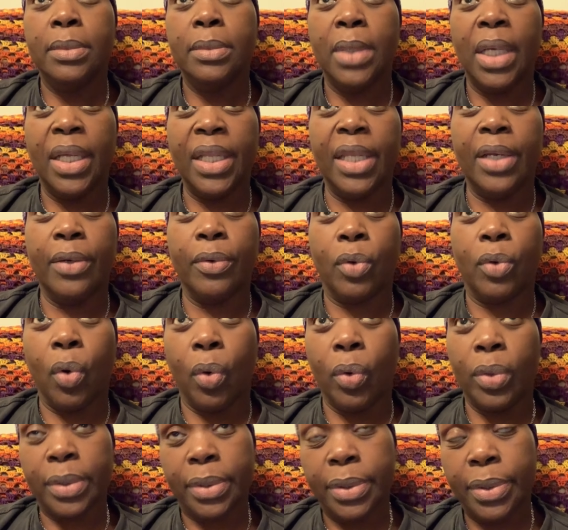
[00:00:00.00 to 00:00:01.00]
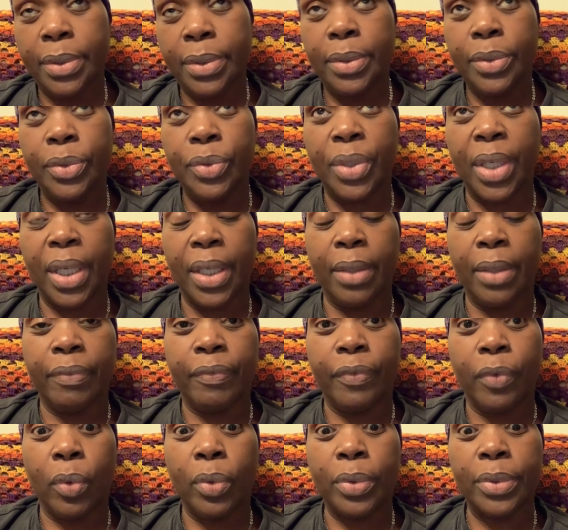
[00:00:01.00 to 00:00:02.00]
And then, of course, you can
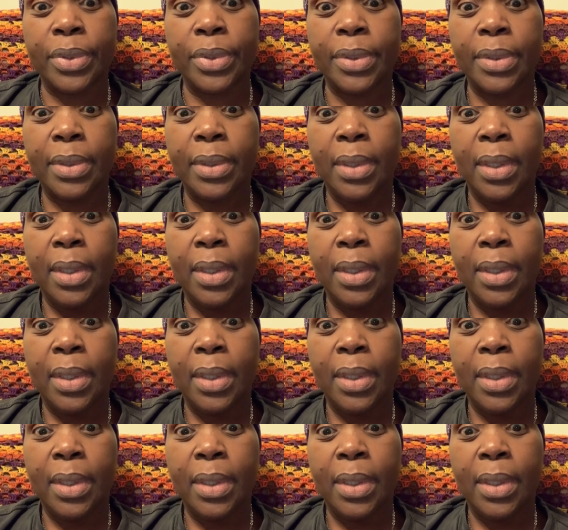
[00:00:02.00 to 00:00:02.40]
divorce.